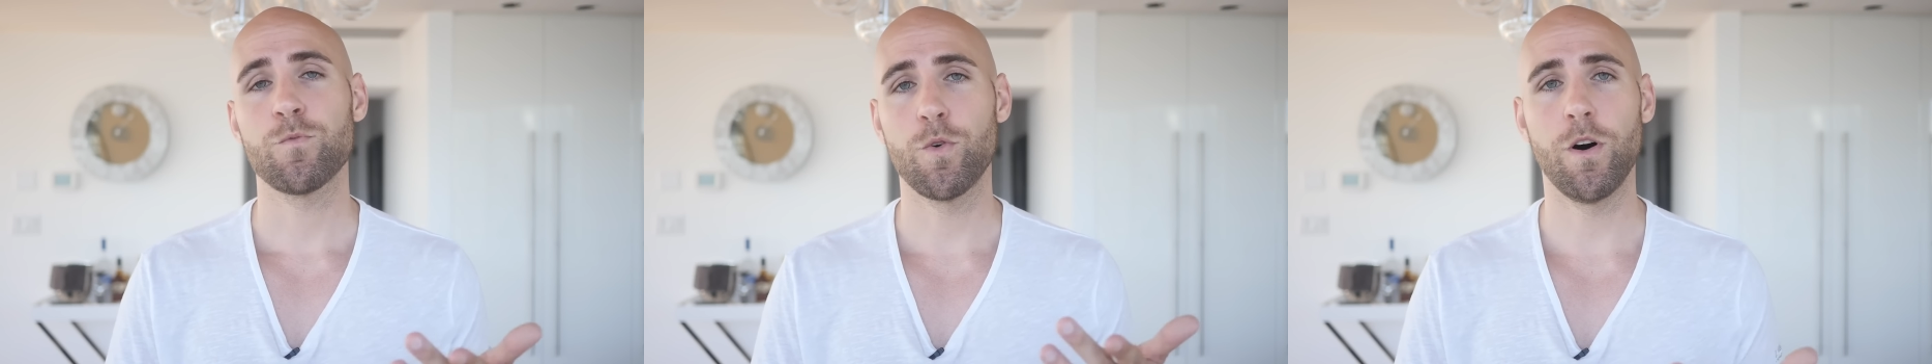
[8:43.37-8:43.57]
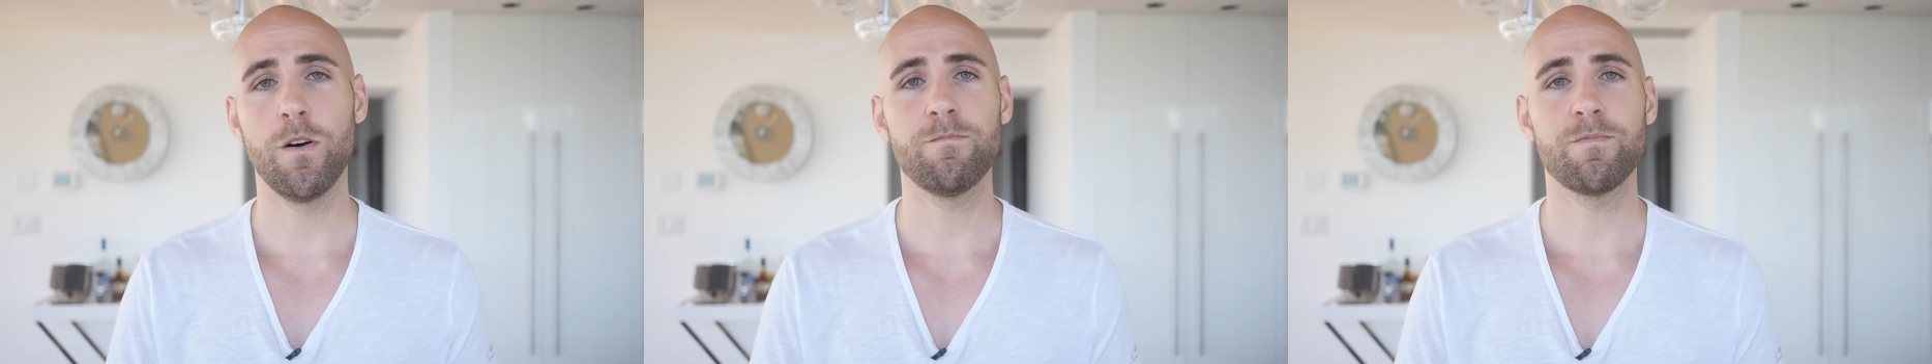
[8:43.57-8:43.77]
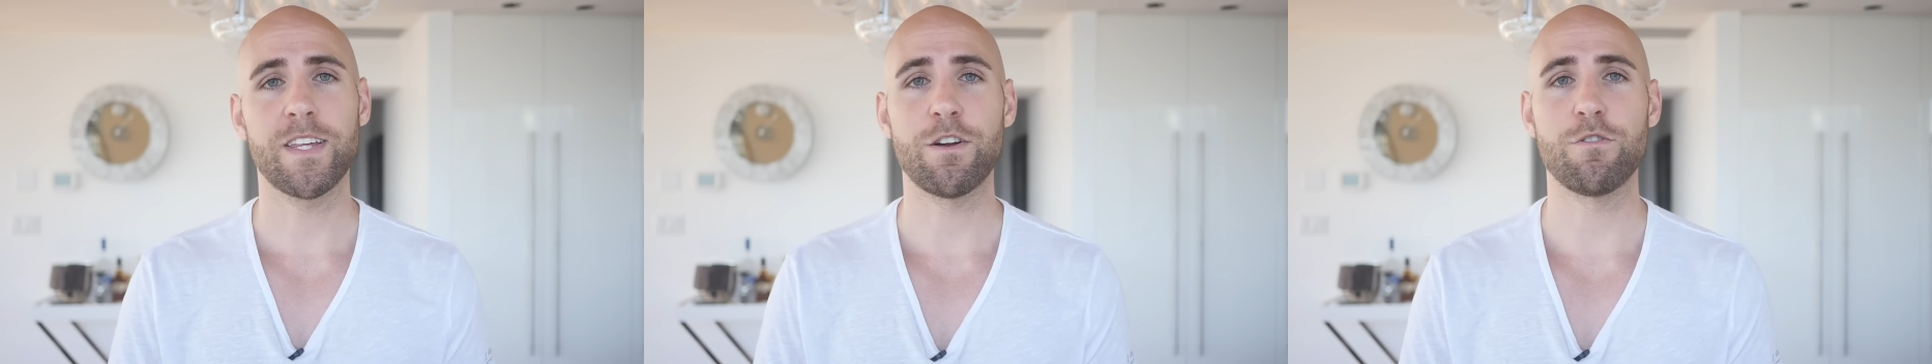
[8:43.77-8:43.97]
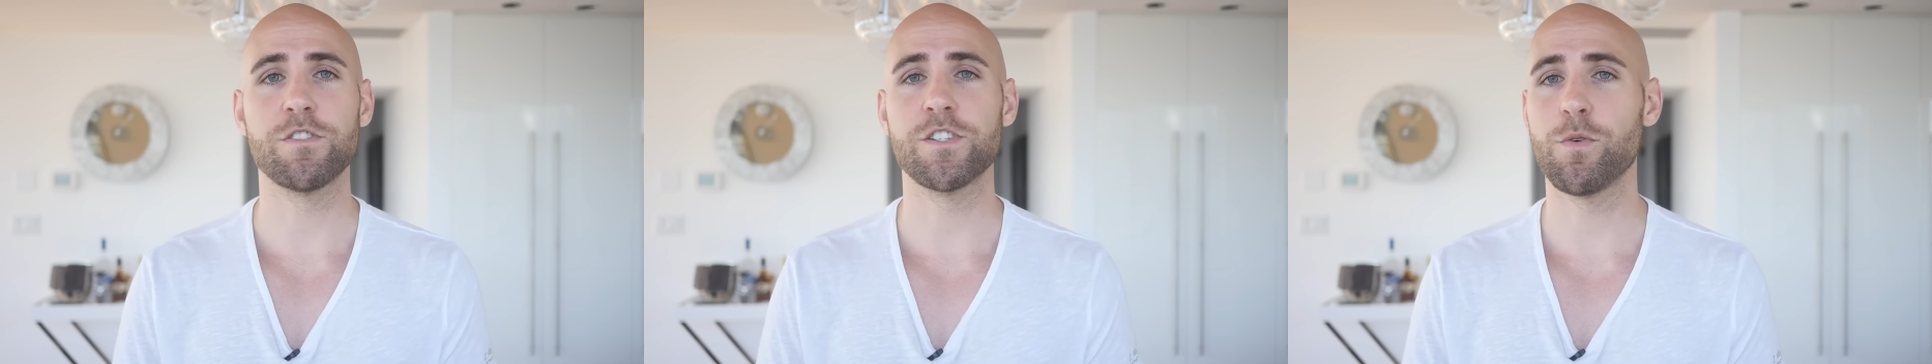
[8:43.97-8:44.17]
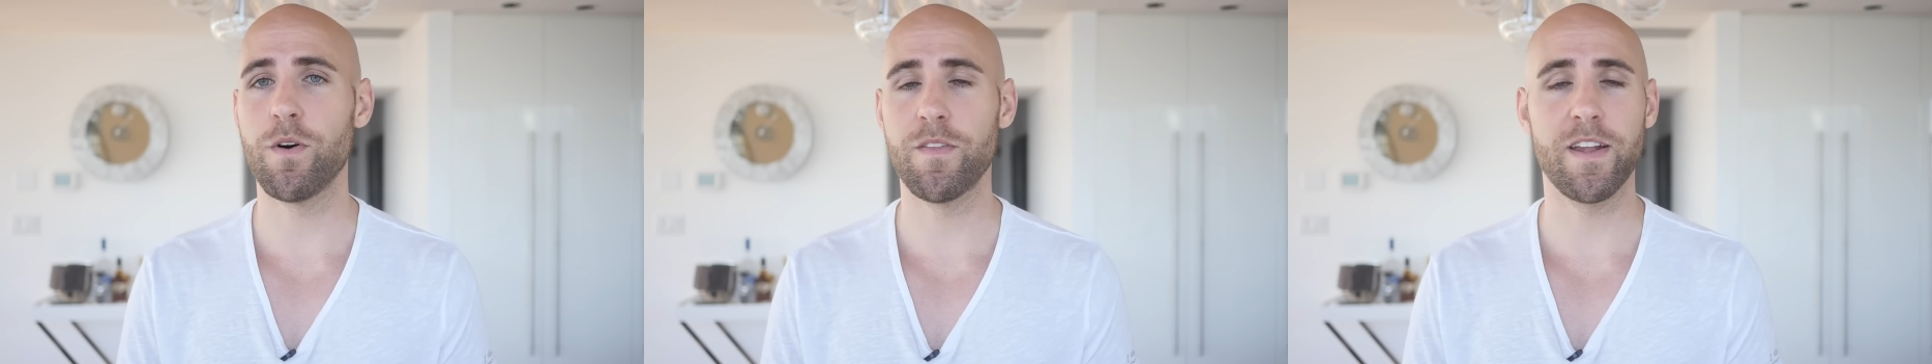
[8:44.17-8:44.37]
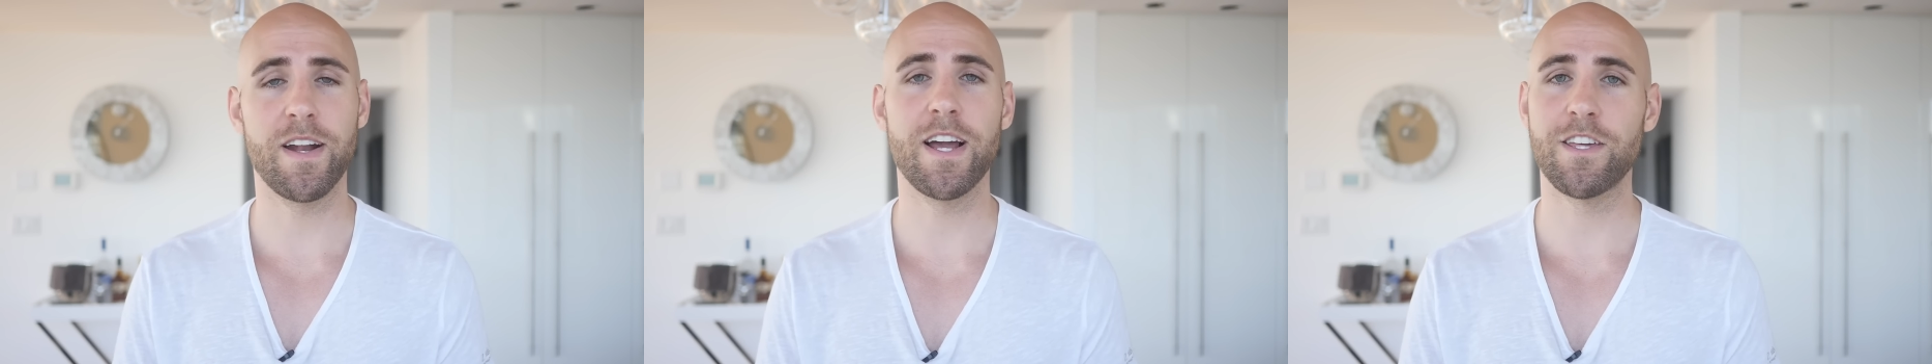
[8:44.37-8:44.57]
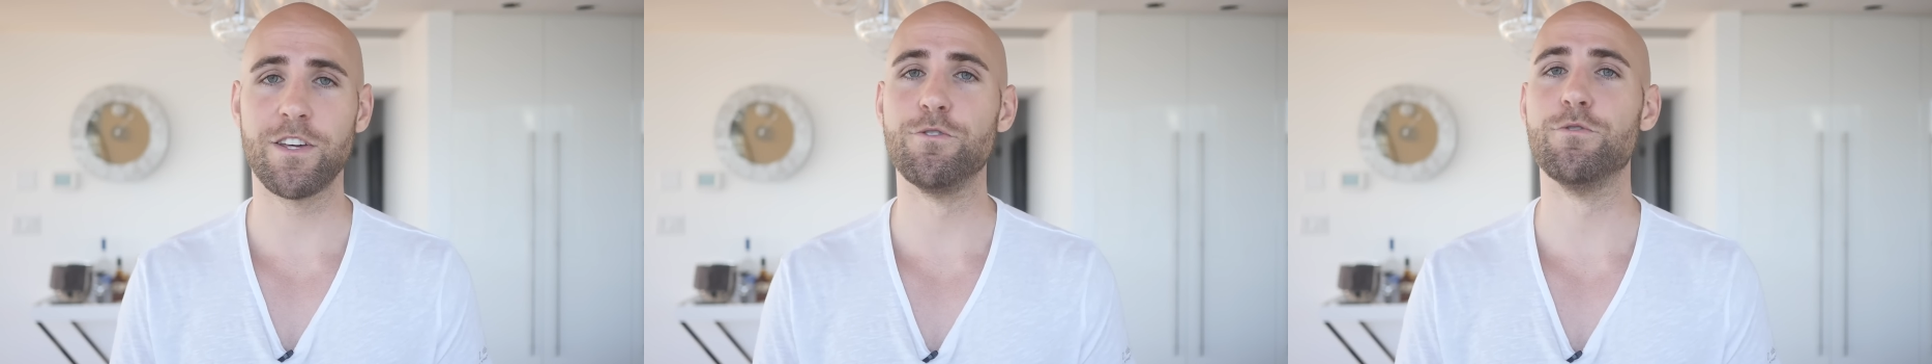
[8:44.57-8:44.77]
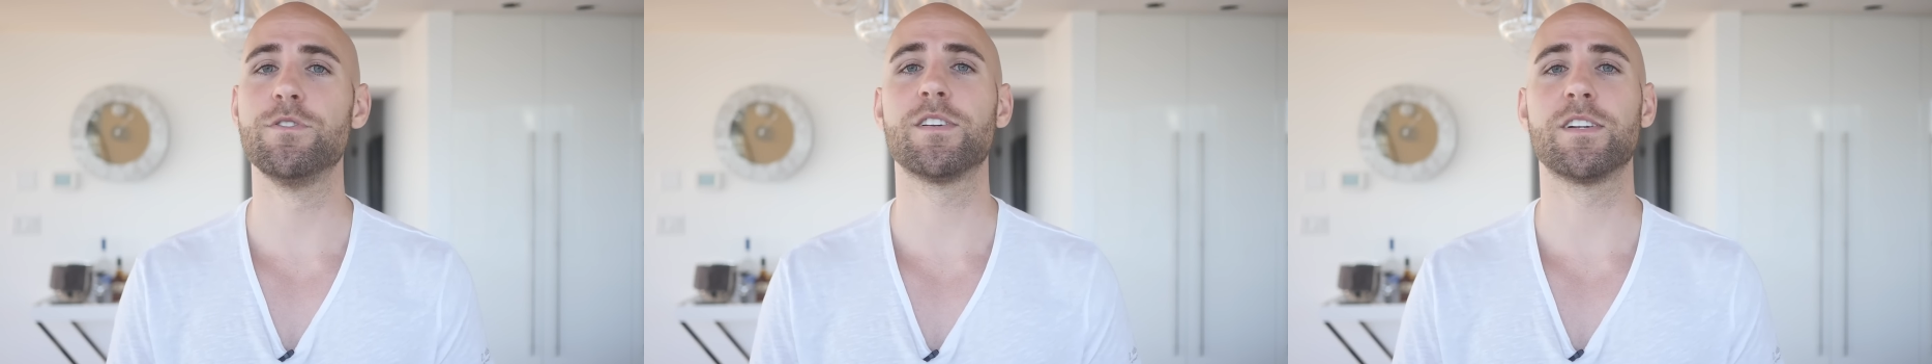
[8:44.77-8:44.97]
well, here's the one that I
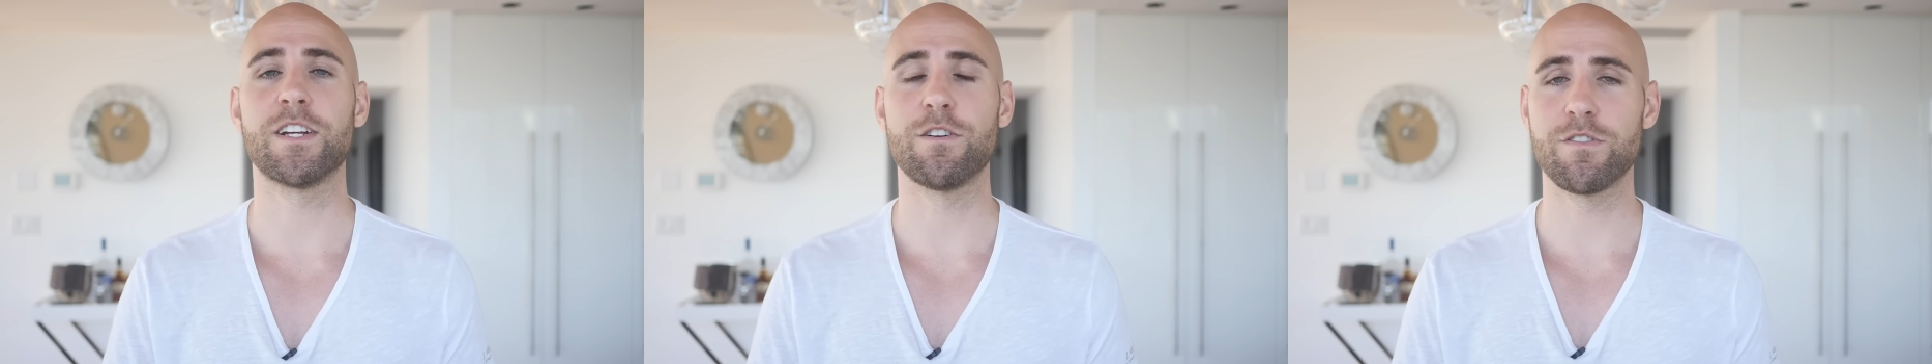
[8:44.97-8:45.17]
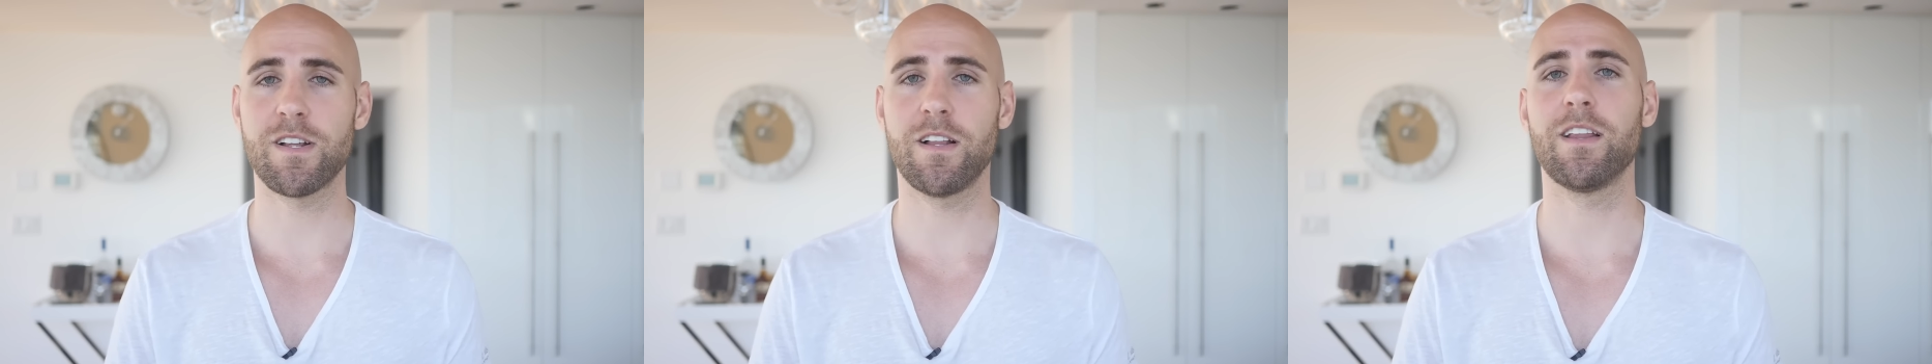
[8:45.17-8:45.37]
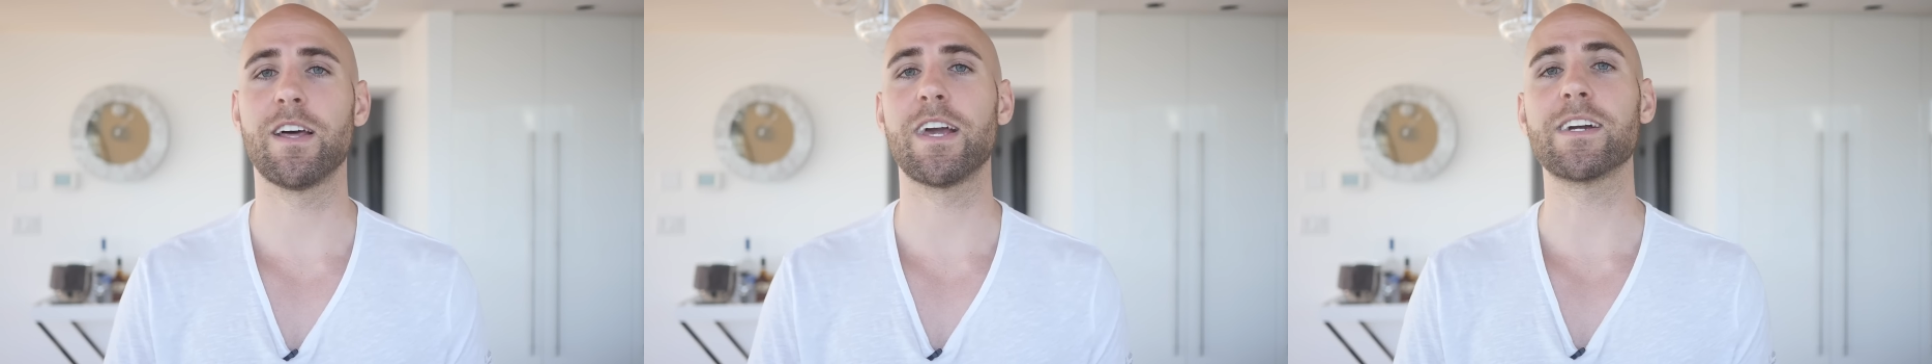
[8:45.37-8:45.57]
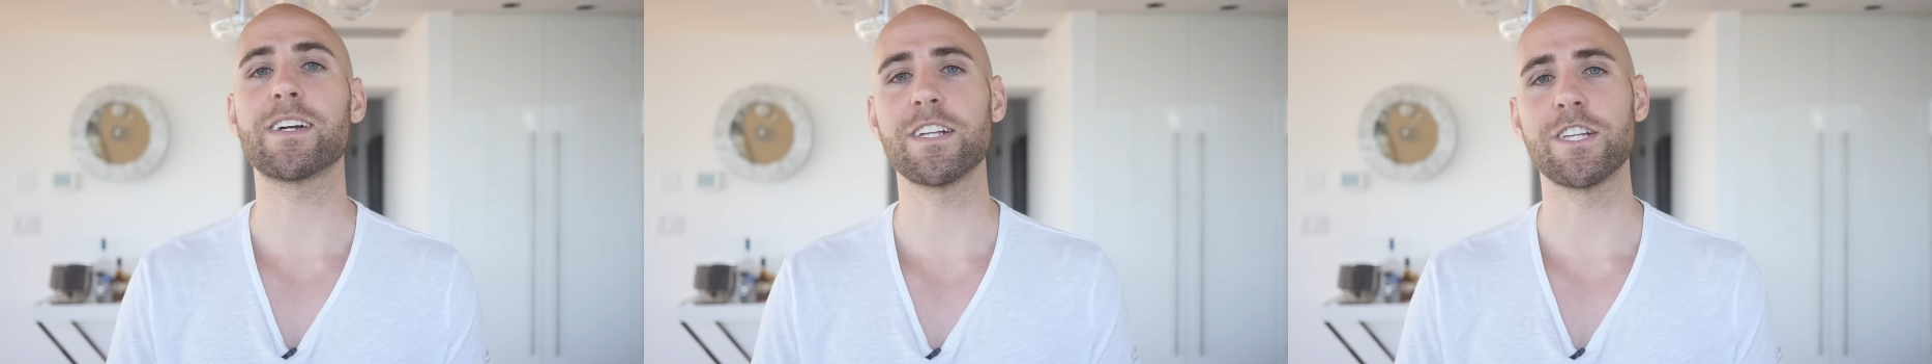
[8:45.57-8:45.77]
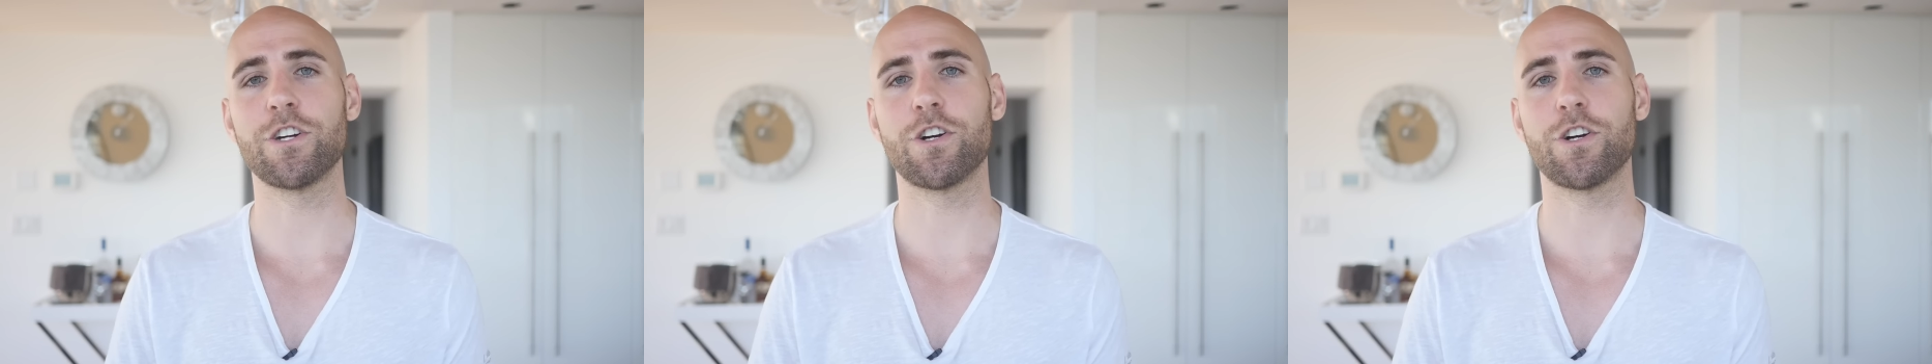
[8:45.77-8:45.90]
use and here's a link and